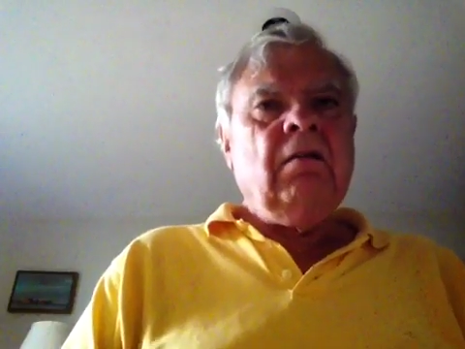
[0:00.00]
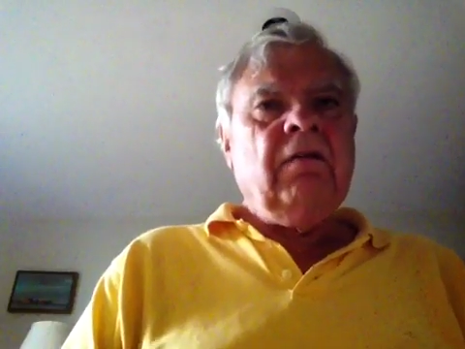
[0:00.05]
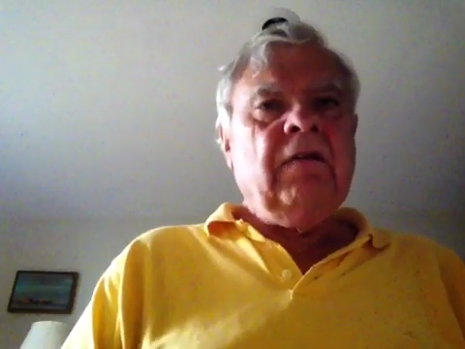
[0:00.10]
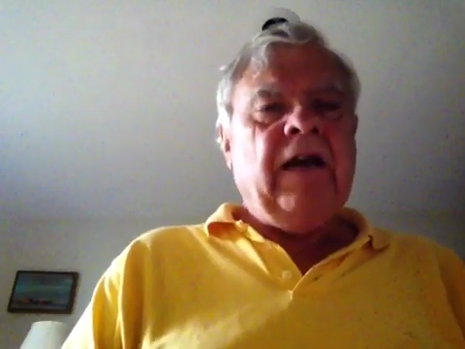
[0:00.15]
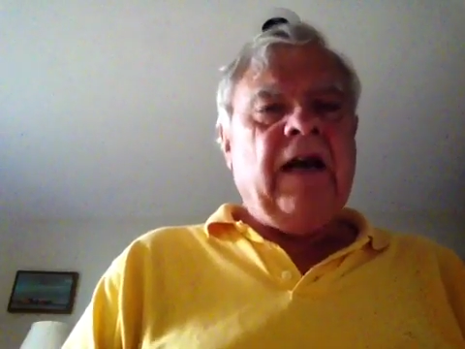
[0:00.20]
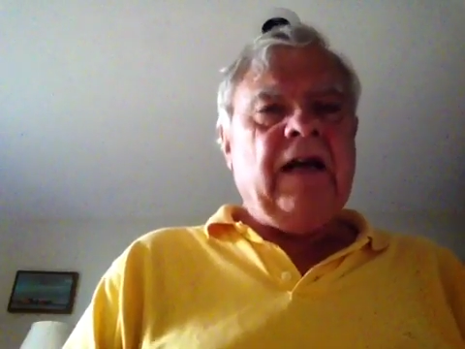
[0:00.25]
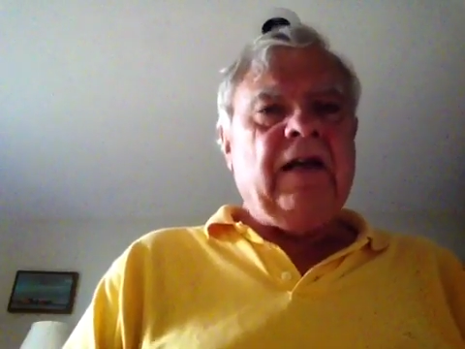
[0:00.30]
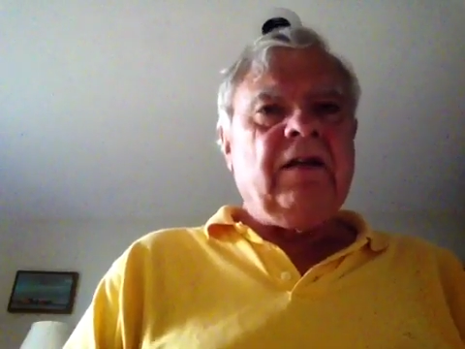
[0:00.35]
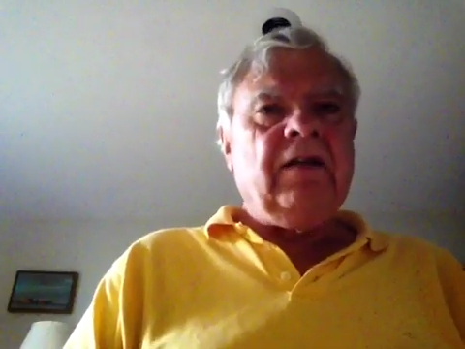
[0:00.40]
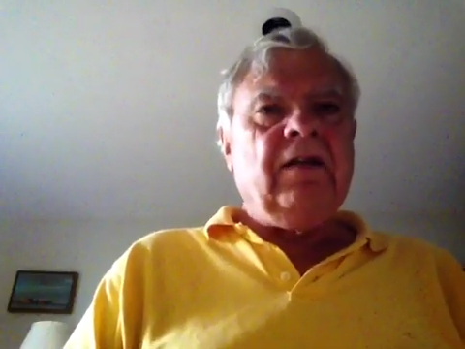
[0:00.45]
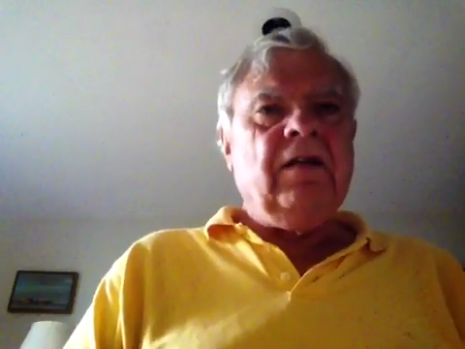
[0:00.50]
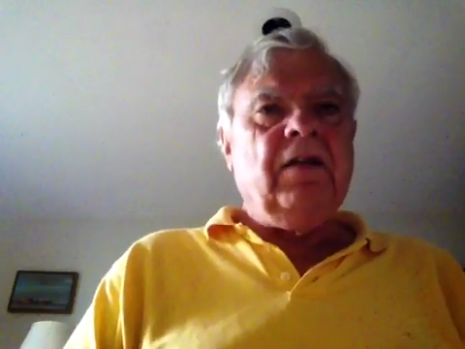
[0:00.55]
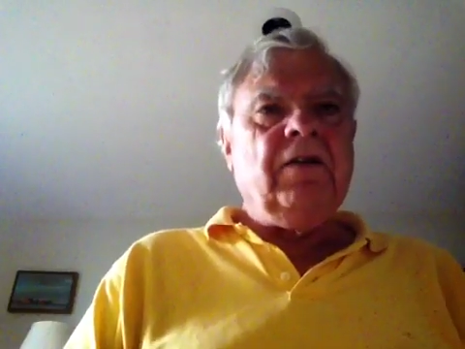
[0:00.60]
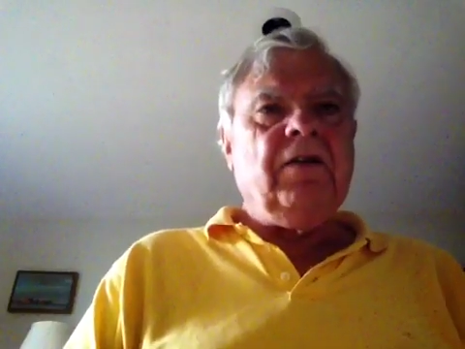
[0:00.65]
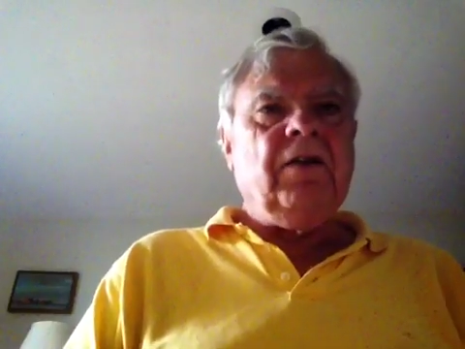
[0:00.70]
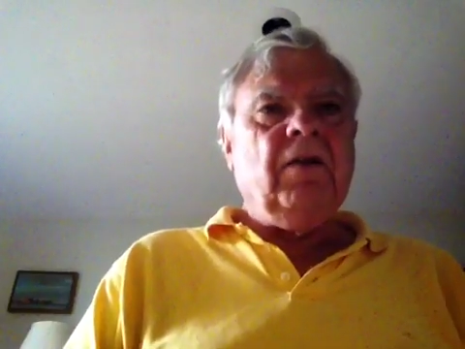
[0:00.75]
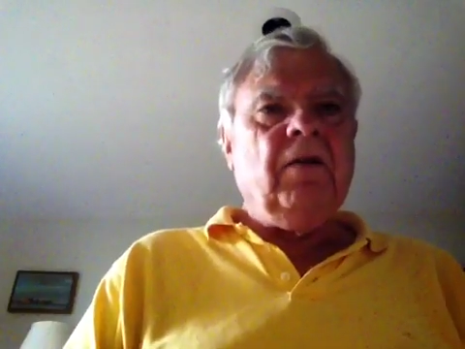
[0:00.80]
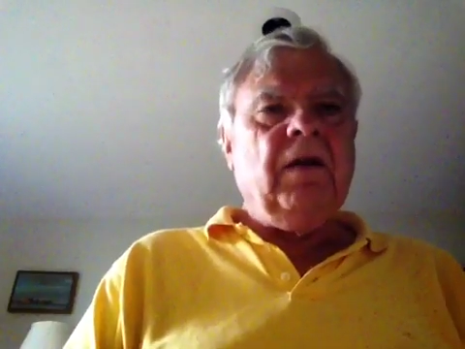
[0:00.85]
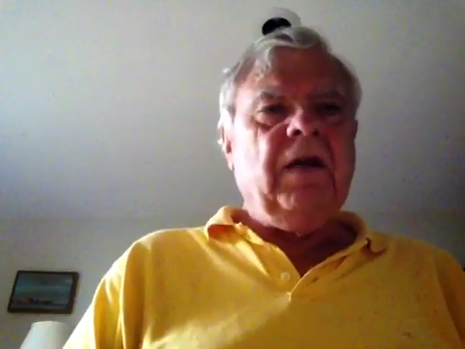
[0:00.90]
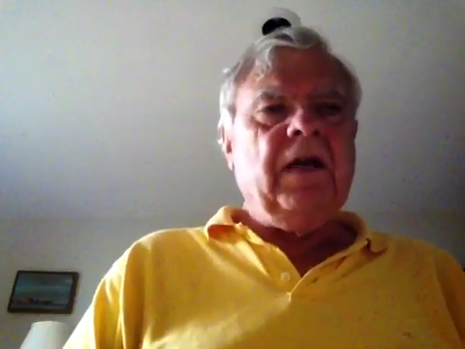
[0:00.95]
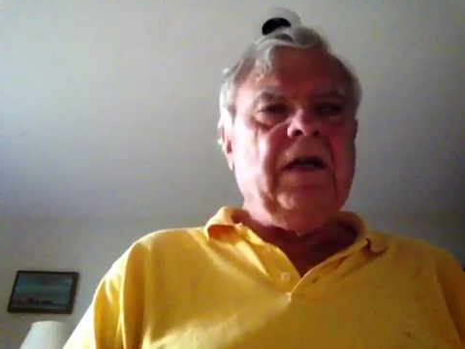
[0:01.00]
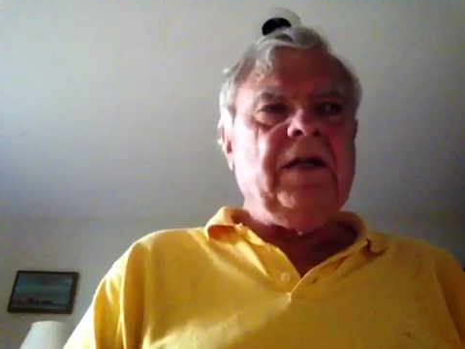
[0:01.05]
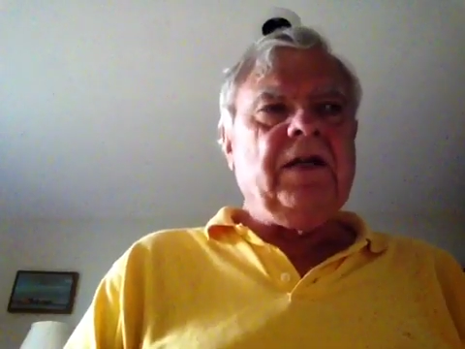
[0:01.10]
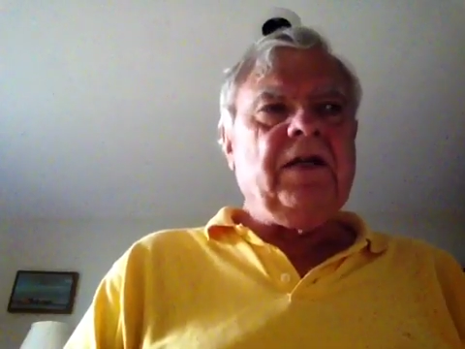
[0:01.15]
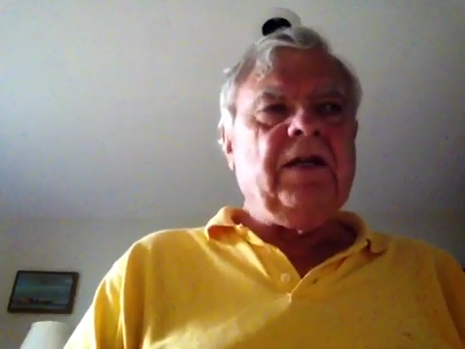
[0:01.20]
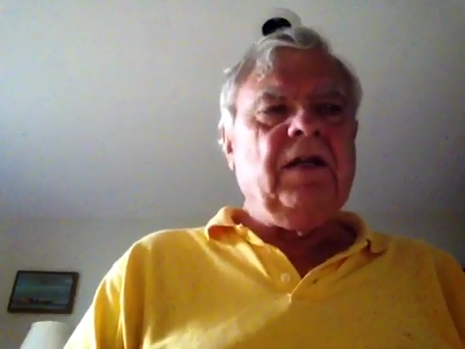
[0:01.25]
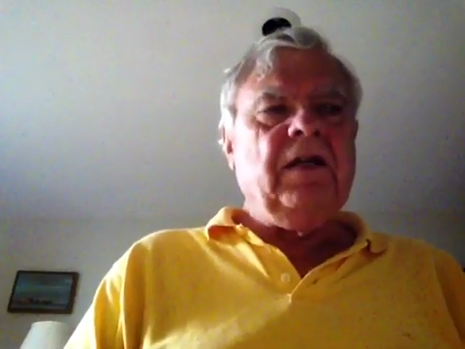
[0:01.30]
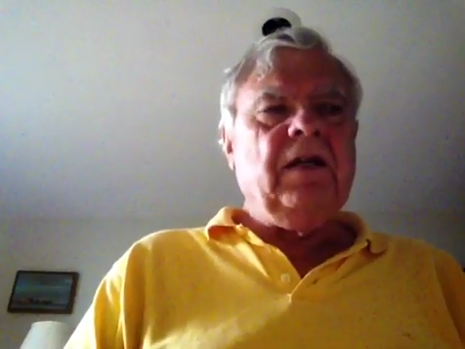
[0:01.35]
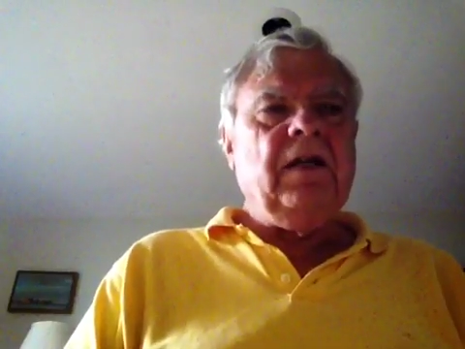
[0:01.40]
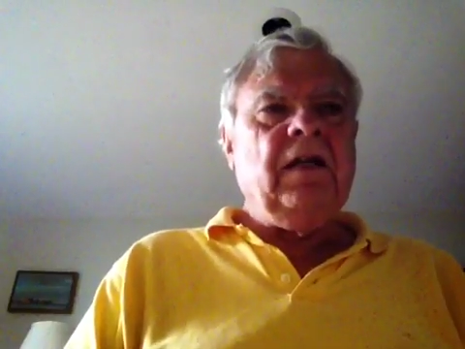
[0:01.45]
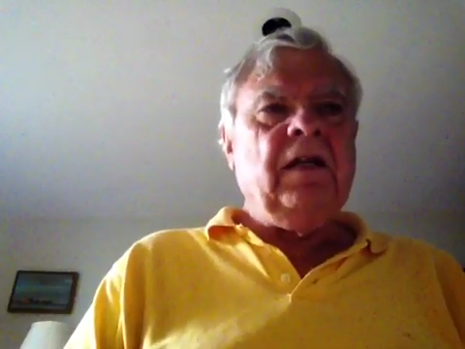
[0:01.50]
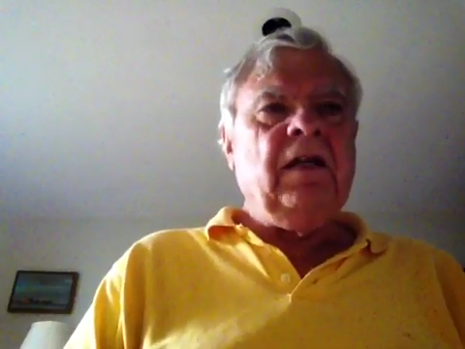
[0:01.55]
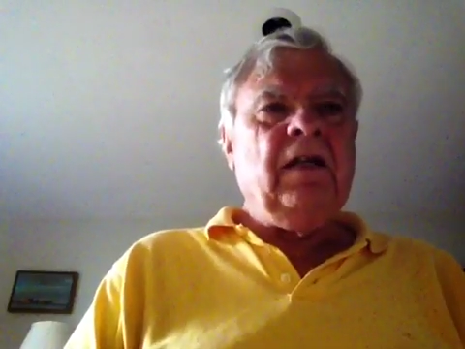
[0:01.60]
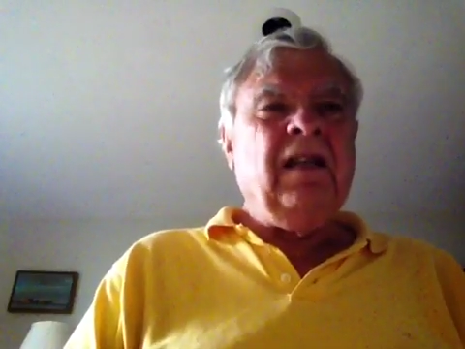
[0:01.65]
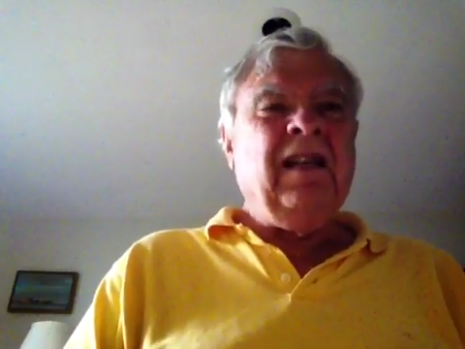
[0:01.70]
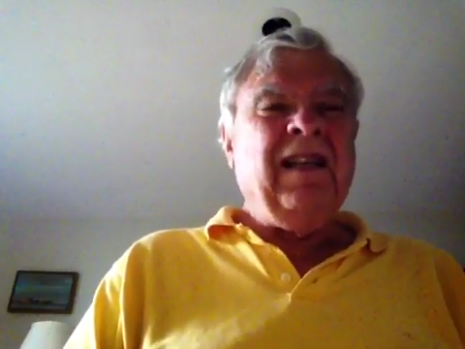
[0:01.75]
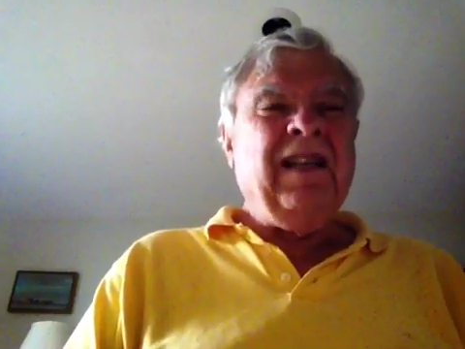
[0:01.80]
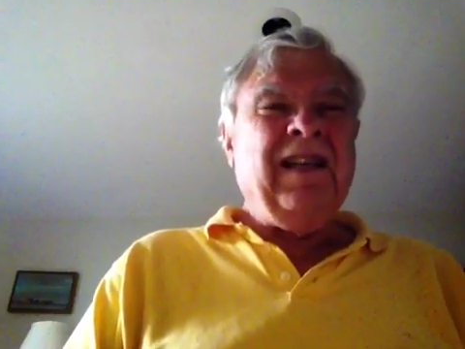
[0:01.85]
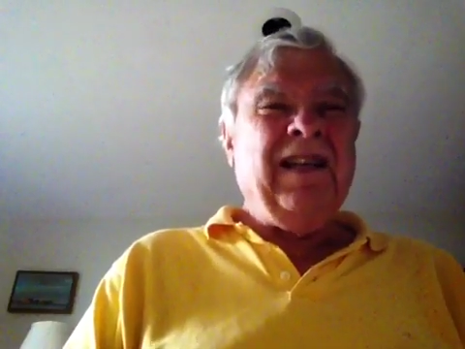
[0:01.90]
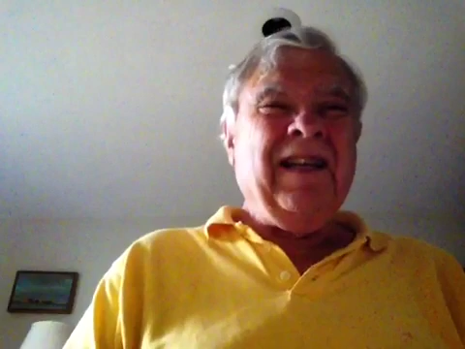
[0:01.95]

that situation in